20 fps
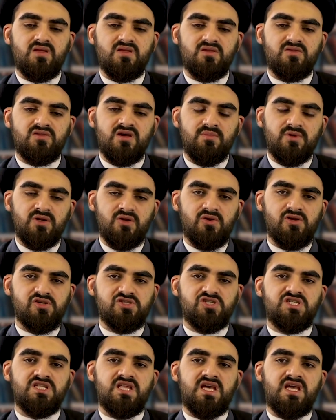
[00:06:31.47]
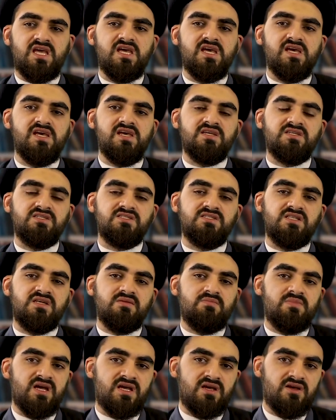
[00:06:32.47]
terminology they hear is that
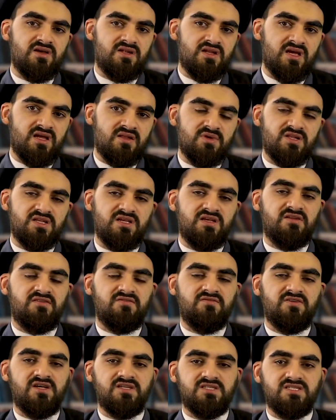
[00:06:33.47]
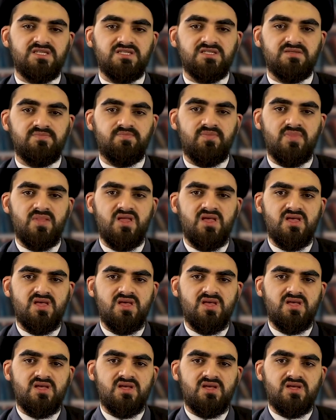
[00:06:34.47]
Meccan and Medinan verses.
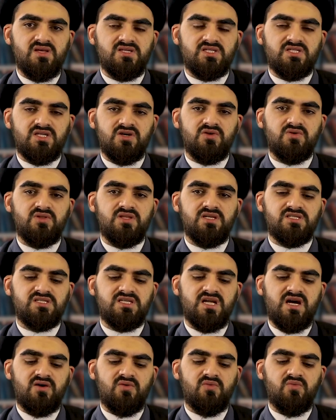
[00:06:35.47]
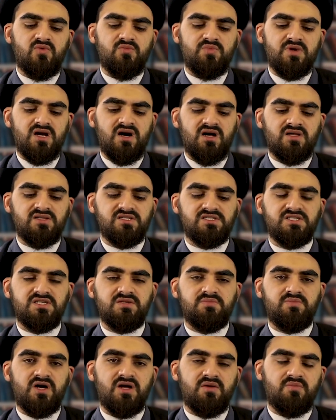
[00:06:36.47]
So this doubt will be
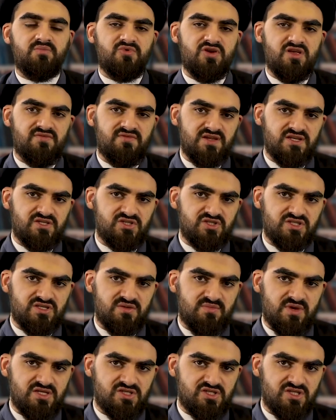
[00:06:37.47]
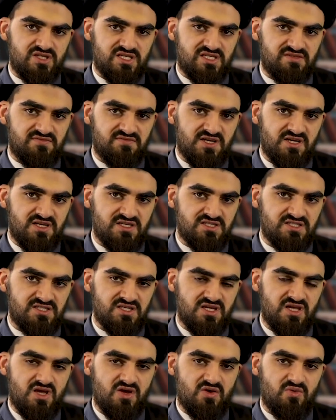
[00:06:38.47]
answered, but briefly just to mention this verse,
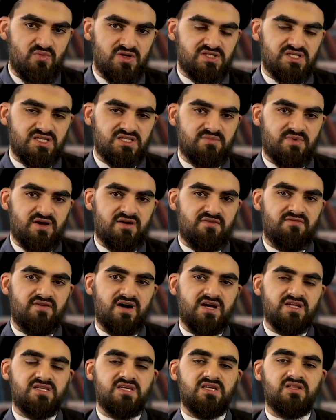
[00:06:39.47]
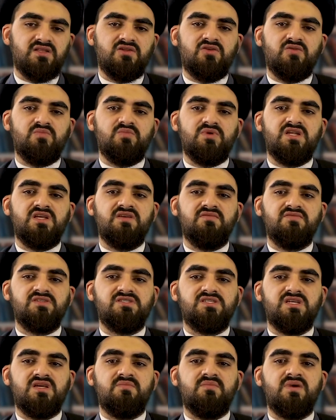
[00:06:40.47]
which says about fighting the
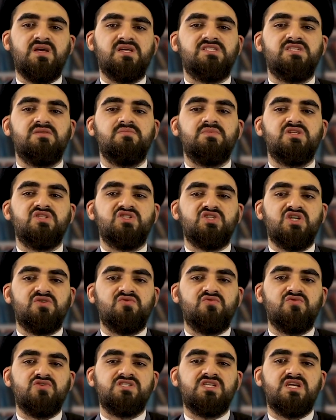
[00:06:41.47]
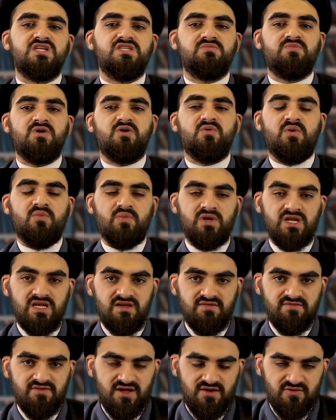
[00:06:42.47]
non-believers. It may seem in a general sense, but when
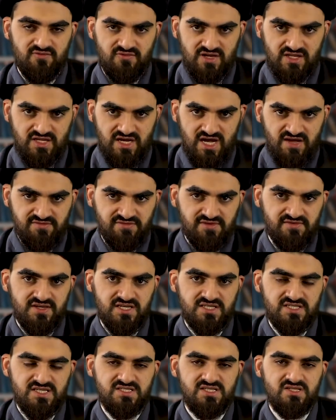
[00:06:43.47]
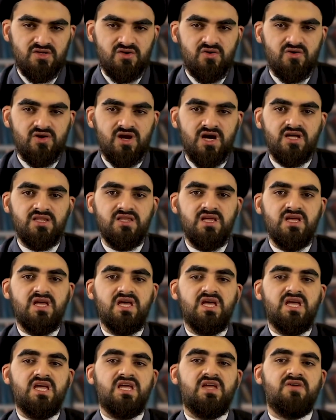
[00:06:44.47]
we read other verses in the Qur'an,
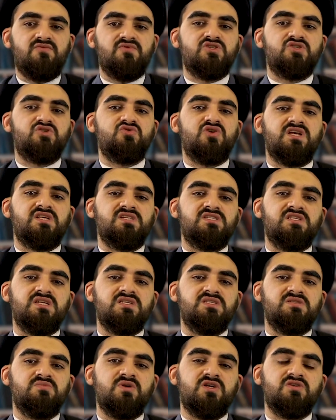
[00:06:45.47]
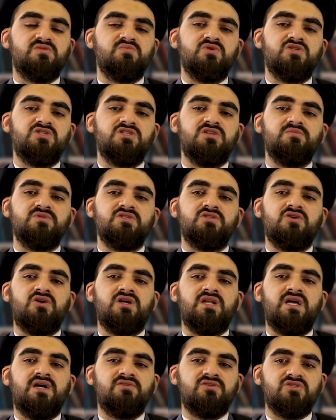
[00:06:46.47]
it restricts this, because Muslims are not
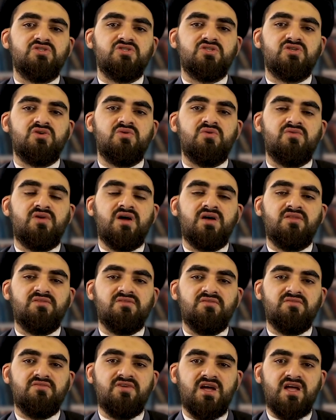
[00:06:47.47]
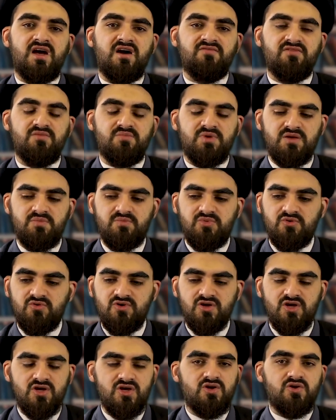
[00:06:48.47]
allowed to just go around and fight other people
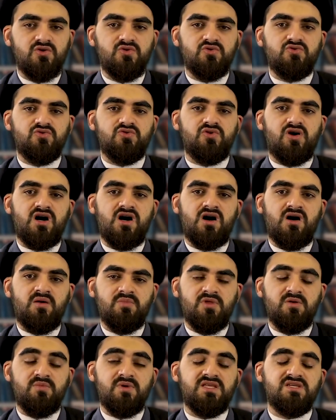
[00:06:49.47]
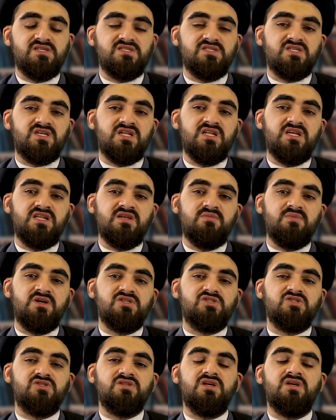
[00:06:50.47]
who do not harm them. And this is clearly
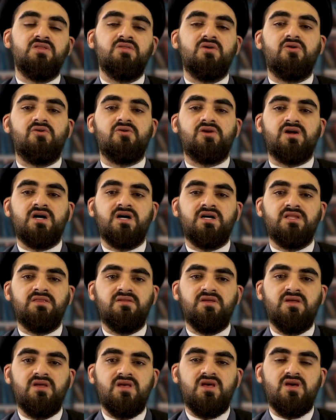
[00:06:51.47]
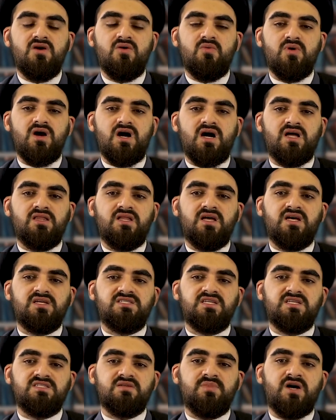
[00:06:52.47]
mentioned in the Qur'an, where Allah
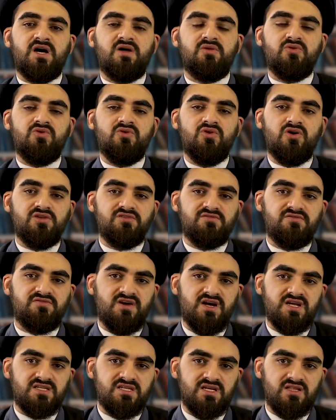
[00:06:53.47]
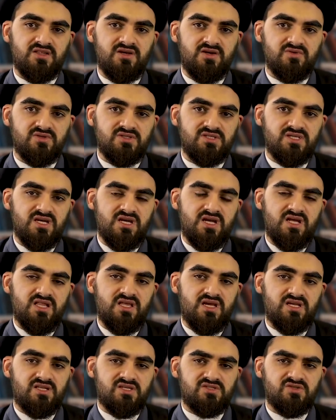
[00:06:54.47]
says about not fighting those,
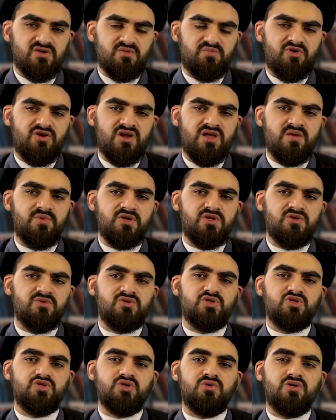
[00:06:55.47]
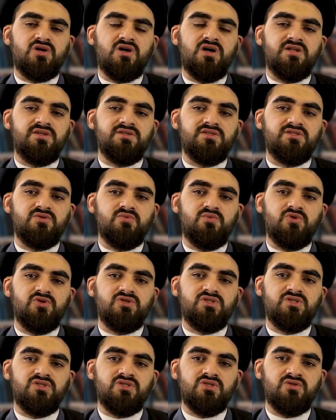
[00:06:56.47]
that He does not prohibit you to show kindness
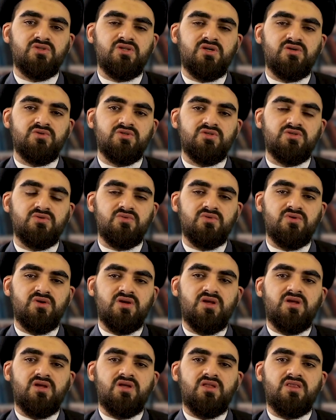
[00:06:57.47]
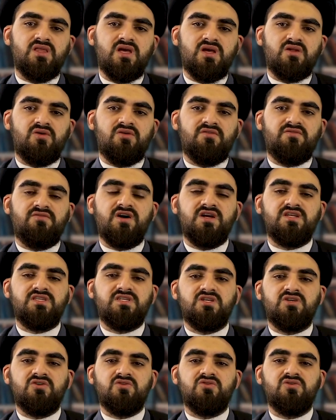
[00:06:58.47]
towards you, those who they are not
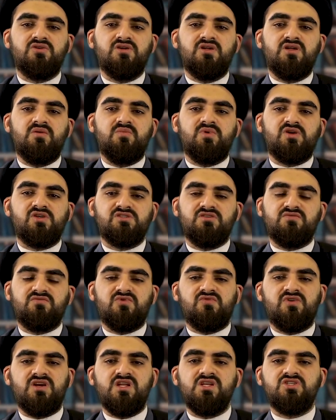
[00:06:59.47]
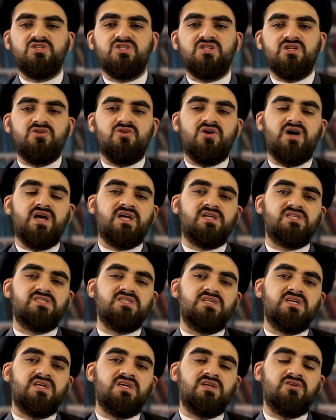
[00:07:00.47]
fighting you because of your religion and not
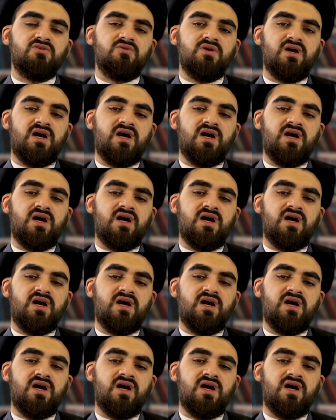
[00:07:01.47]
exiting you